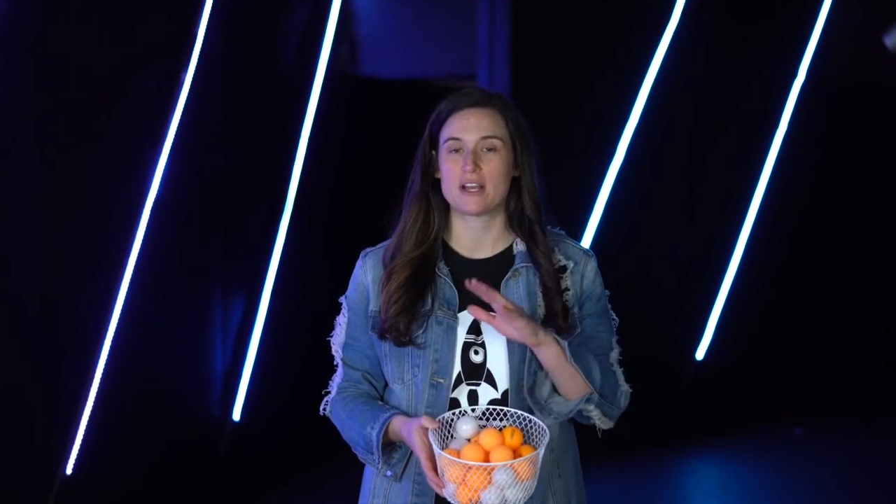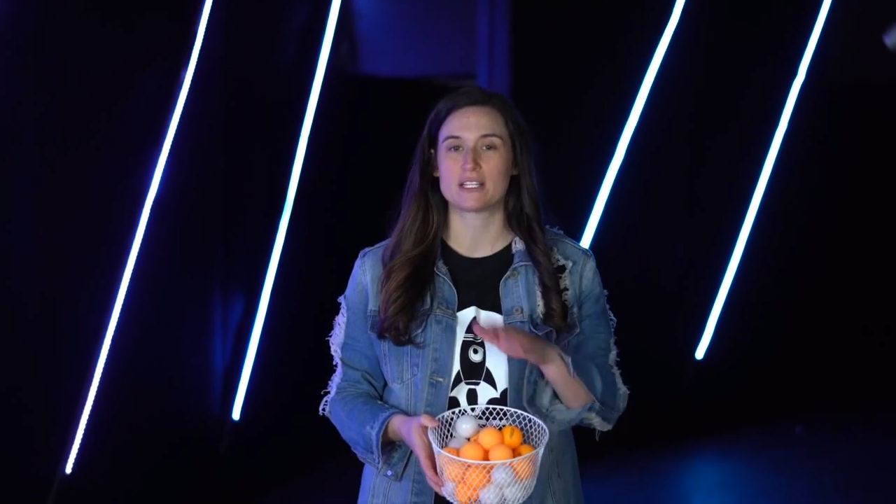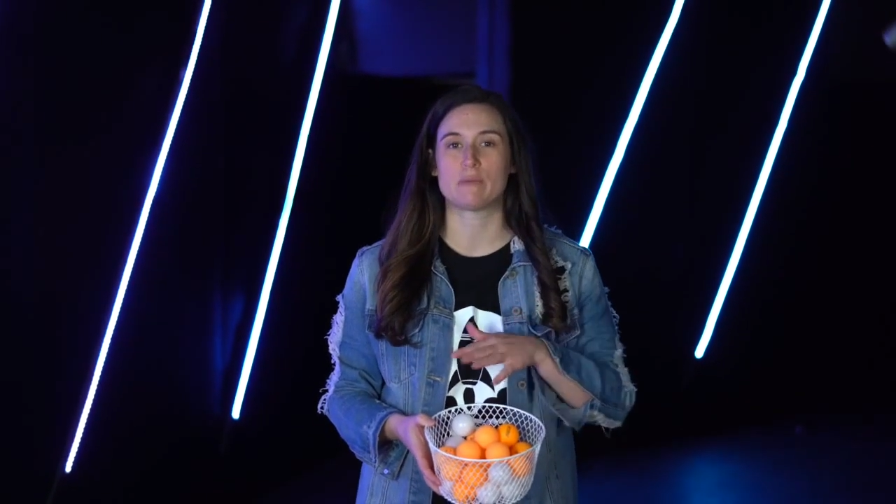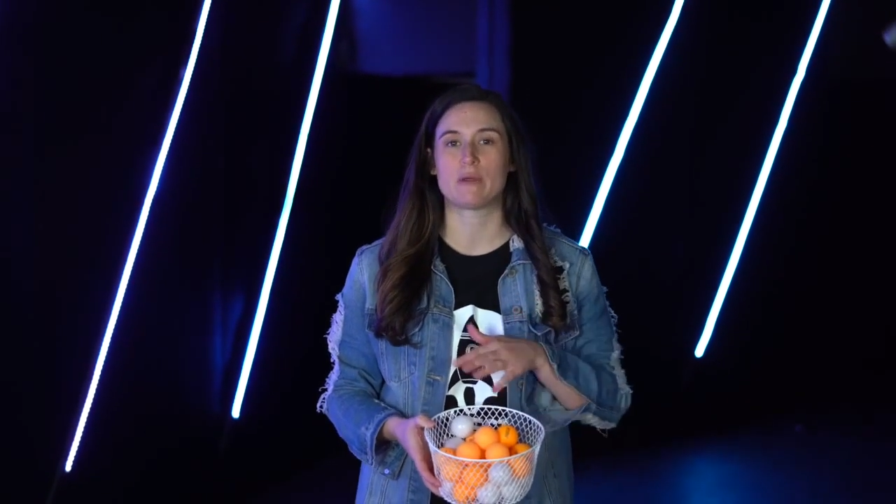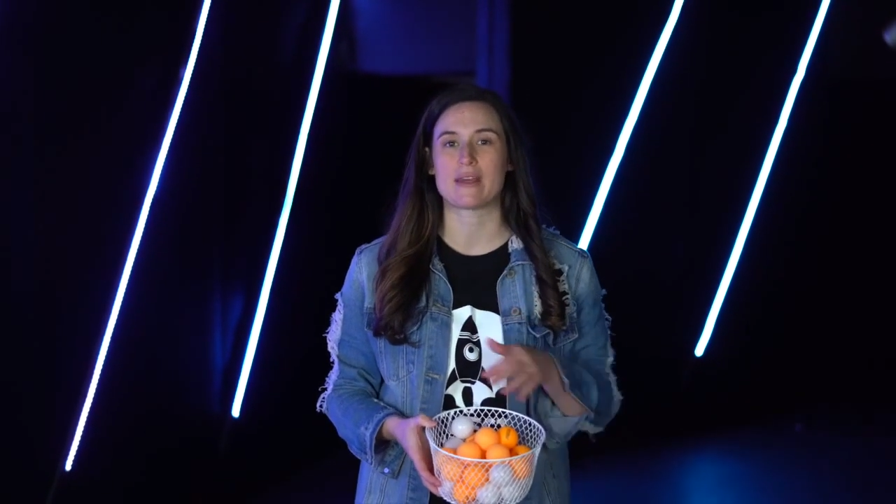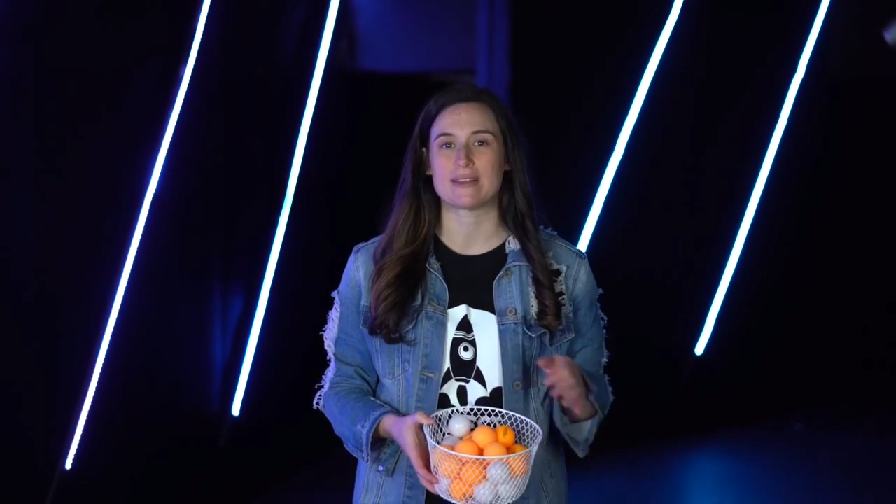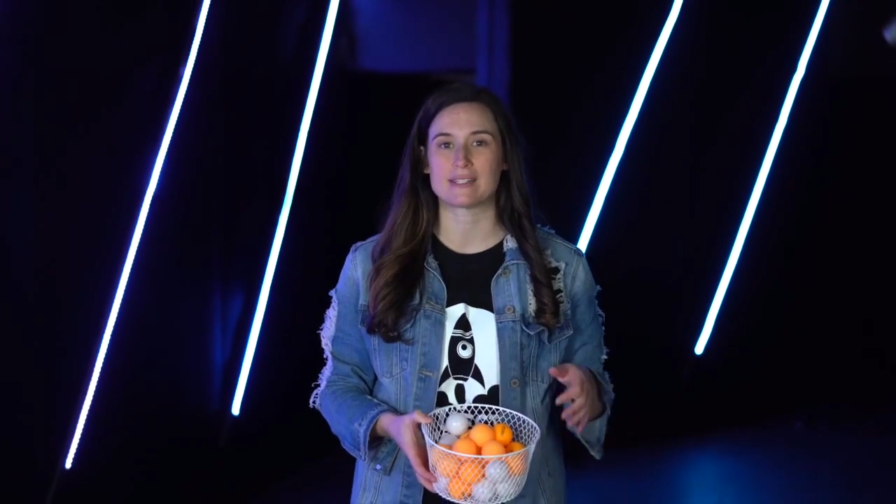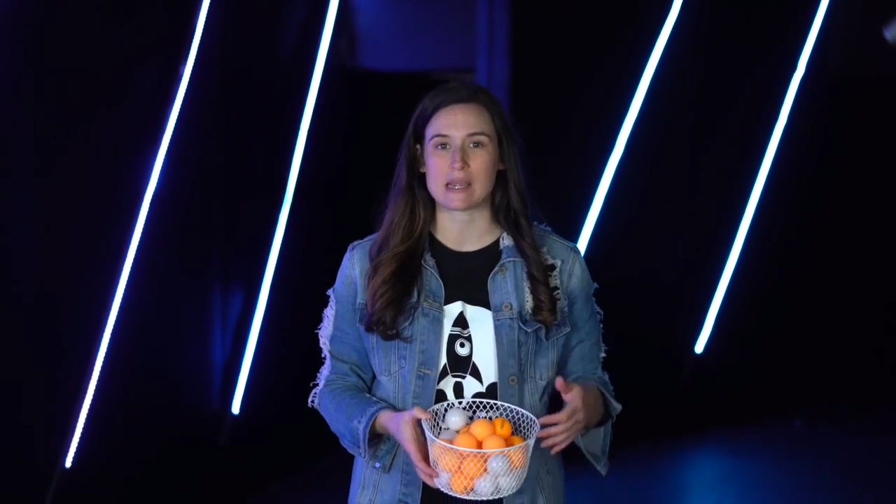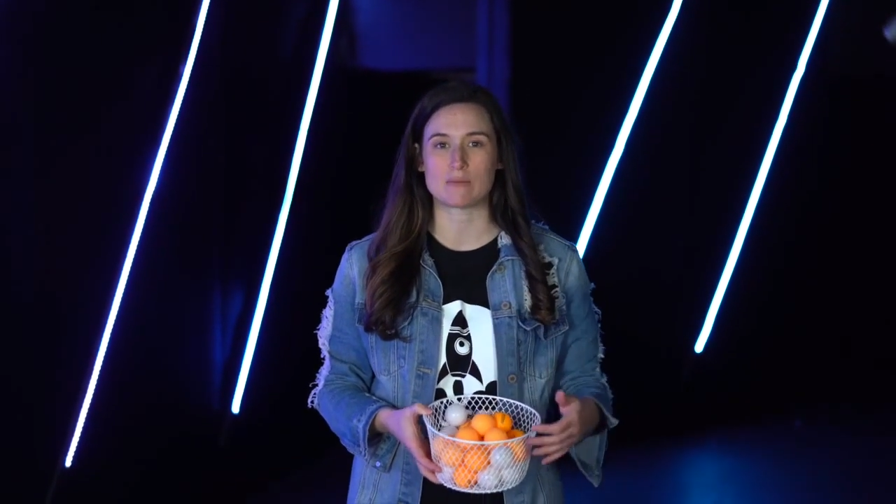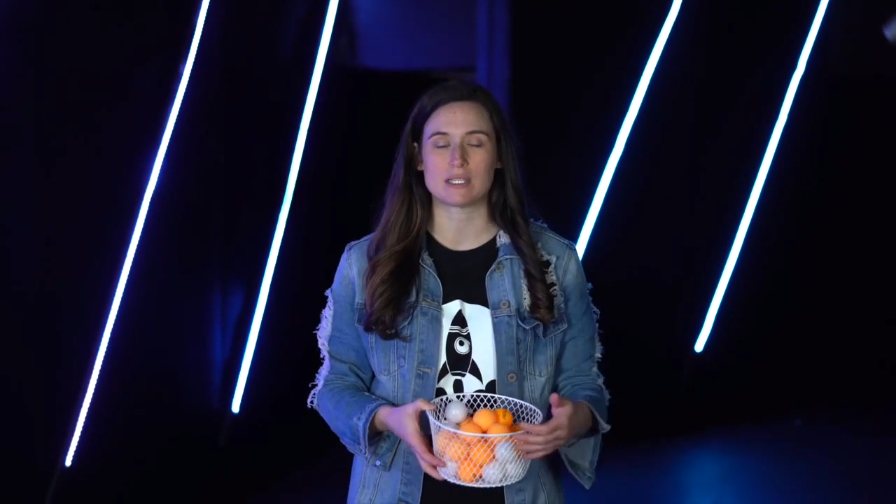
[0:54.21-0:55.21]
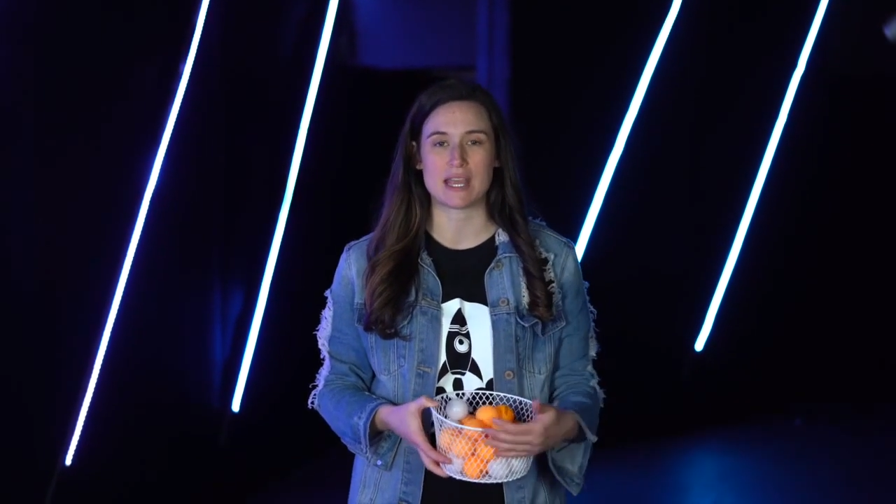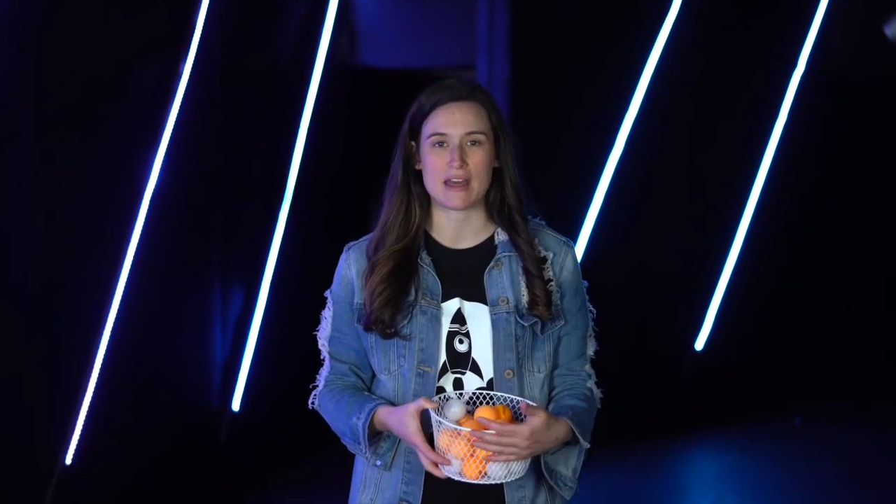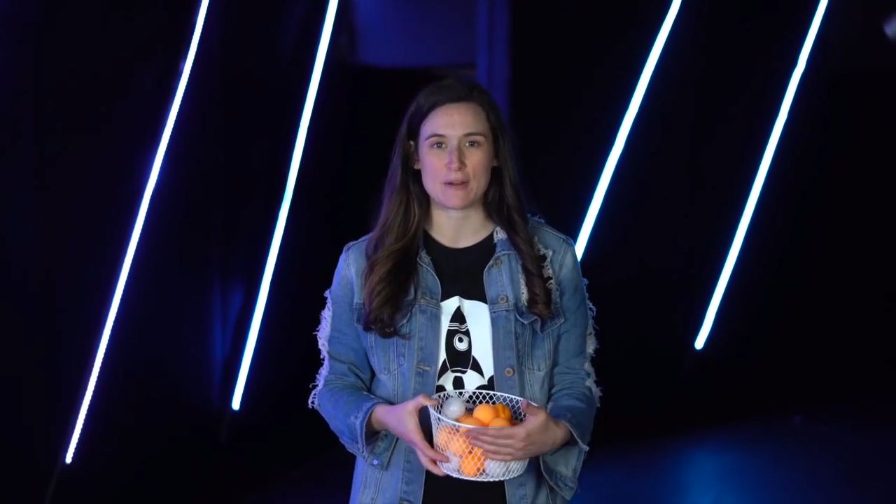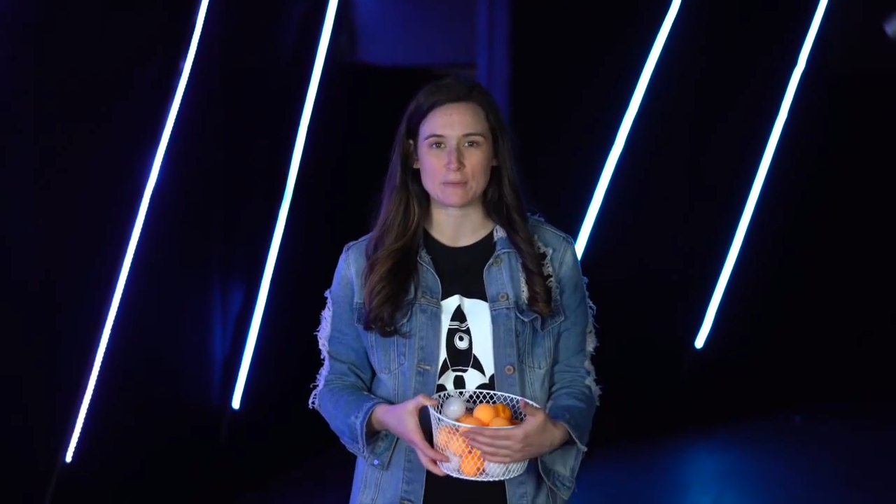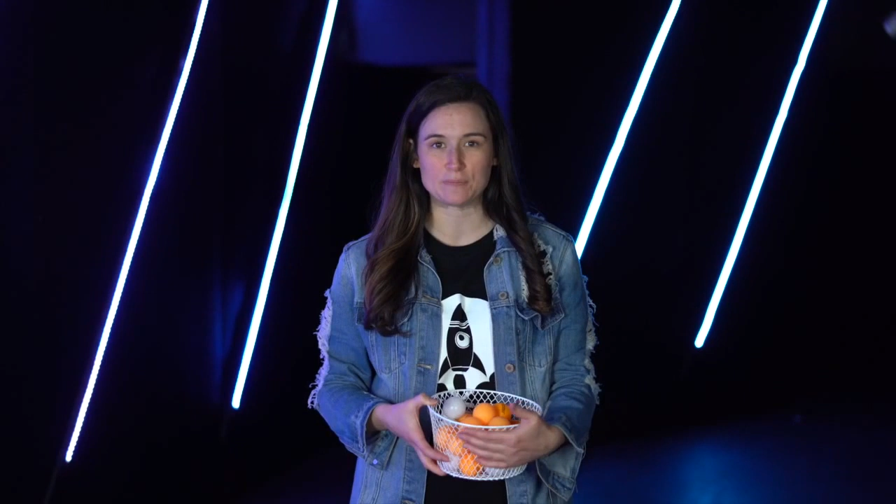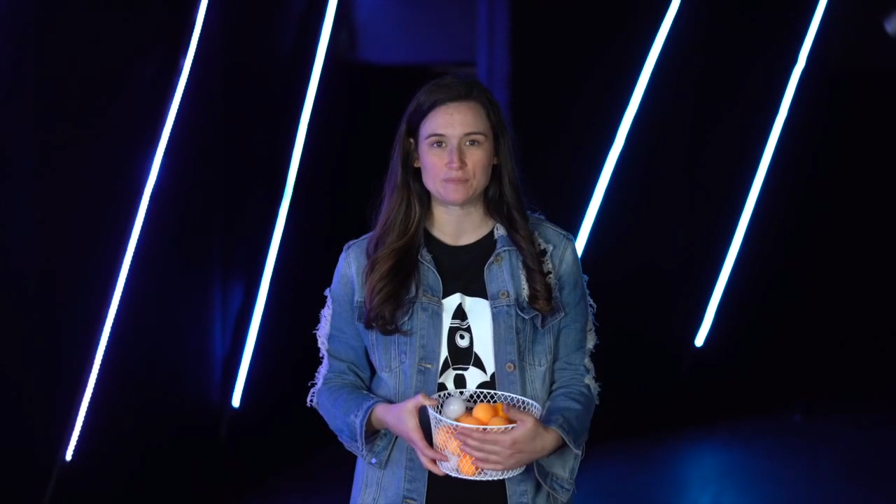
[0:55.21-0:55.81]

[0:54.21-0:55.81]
us to play this game together.